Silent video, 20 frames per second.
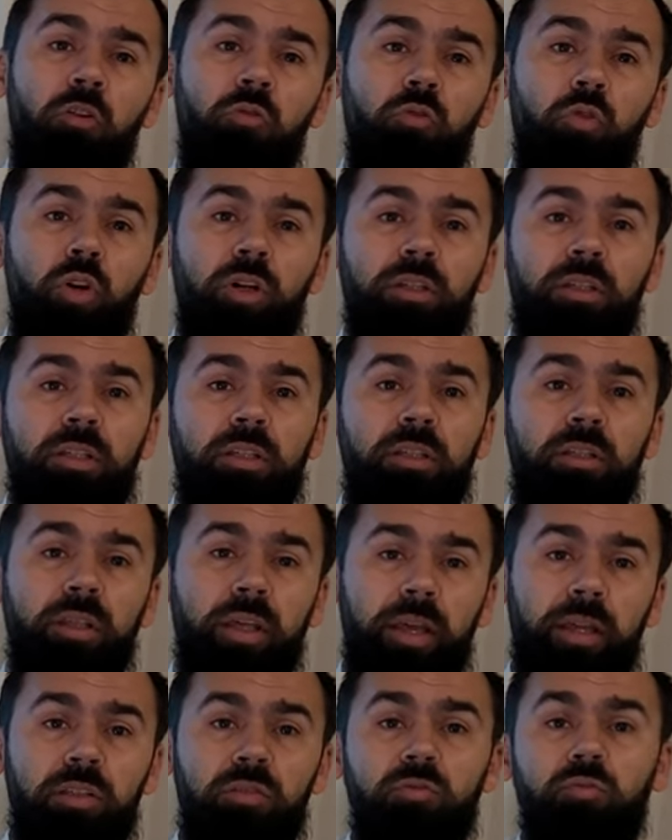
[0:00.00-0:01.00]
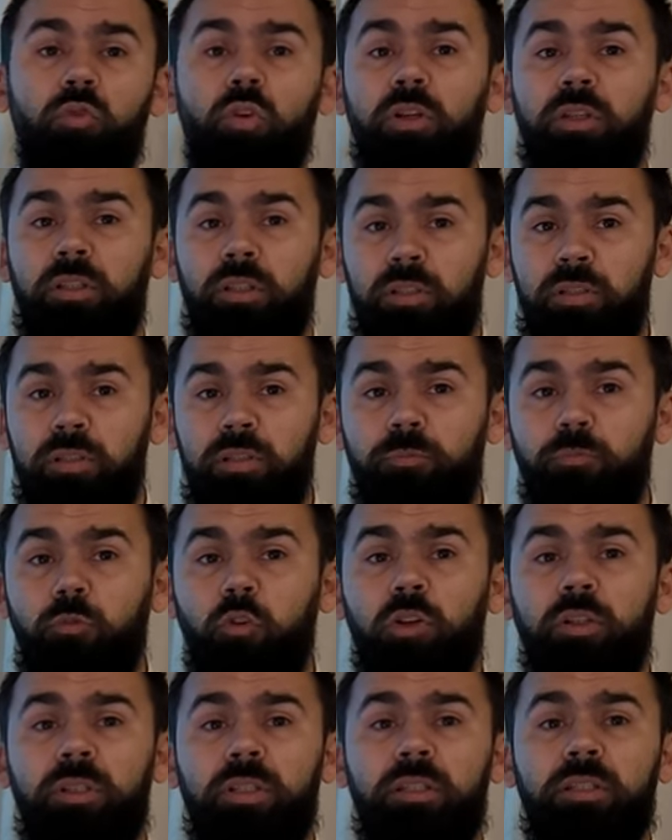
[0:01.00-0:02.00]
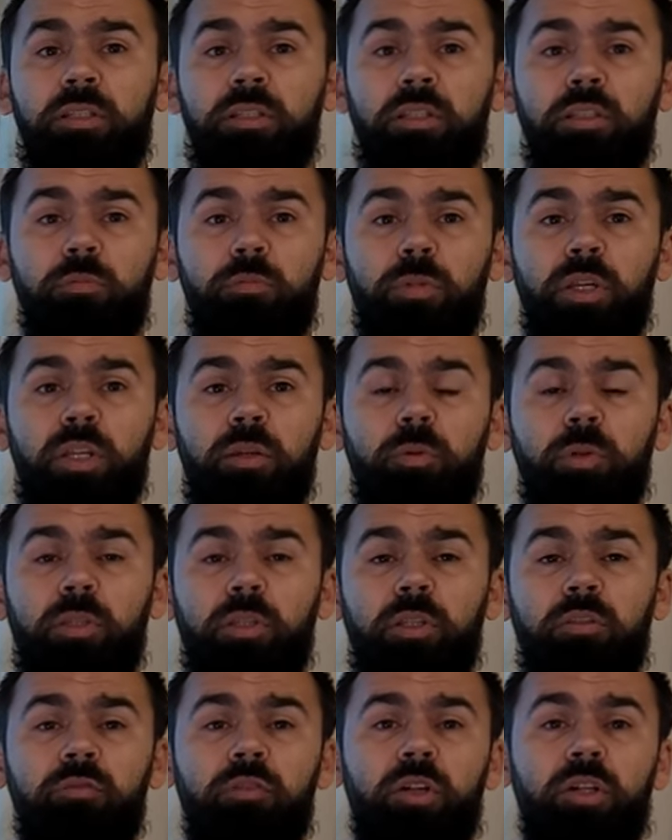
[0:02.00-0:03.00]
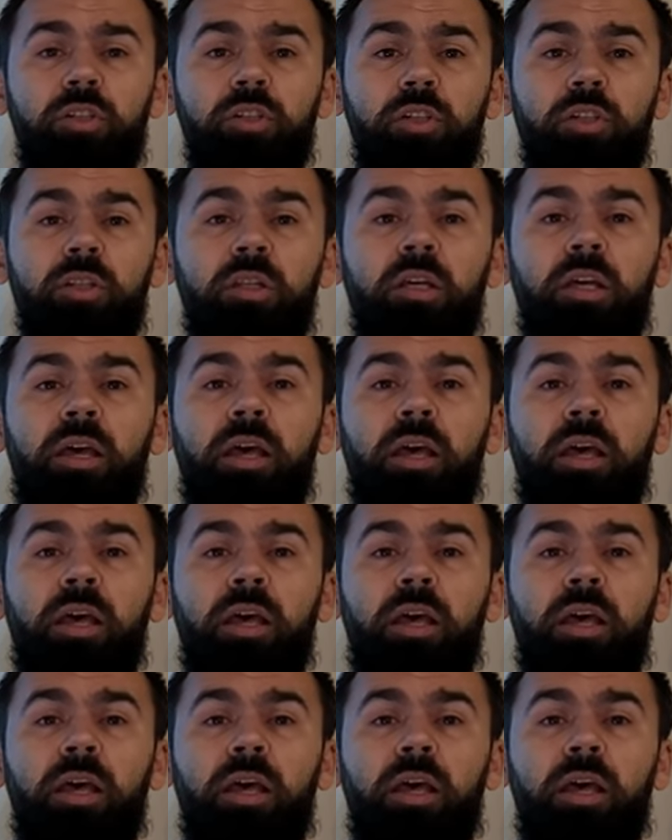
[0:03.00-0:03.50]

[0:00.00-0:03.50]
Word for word: 14 days for the 46mm version